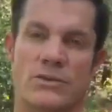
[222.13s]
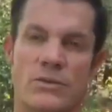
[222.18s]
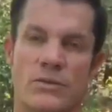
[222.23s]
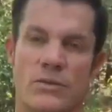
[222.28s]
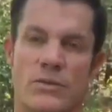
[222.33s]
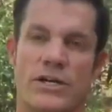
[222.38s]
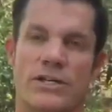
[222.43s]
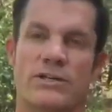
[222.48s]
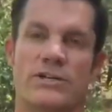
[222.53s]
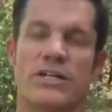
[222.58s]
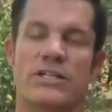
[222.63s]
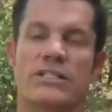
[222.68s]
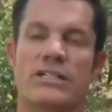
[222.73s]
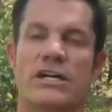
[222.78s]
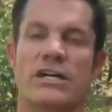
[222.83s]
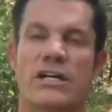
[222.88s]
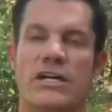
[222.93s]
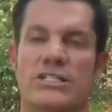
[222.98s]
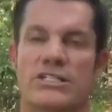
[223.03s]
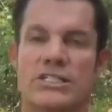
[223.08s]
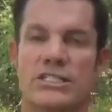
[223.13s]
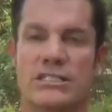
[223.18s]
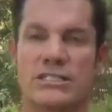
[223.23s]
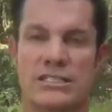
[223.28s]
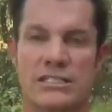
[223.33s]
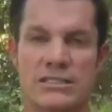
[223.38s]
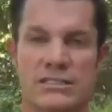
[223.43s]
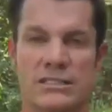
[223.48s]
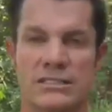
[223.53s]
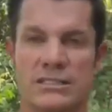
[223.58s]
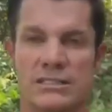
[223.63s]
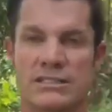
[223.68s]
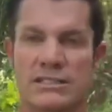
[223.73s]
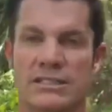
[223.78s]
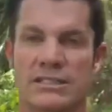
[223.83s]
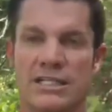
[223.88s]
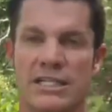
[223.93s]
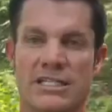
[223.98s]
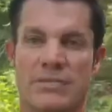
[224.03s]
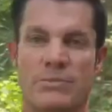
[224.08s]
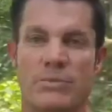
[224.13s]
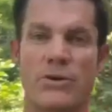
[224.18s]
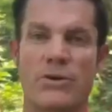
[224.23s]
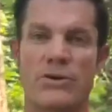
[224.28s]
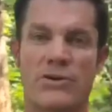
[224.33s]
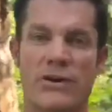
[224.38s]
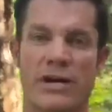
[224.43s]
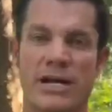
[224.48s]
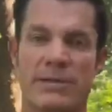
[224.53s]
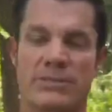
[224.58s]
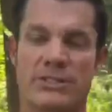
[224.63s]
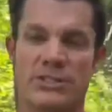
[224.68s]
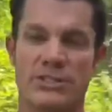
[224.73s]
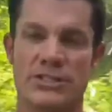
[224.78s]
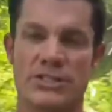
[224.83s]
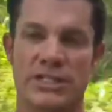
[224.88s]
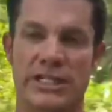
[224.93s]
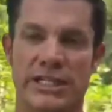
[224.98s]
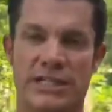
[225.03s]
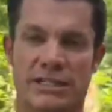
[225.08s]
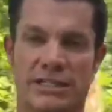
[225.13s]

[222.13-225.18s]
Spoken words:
where your unconscious is programmed to drink.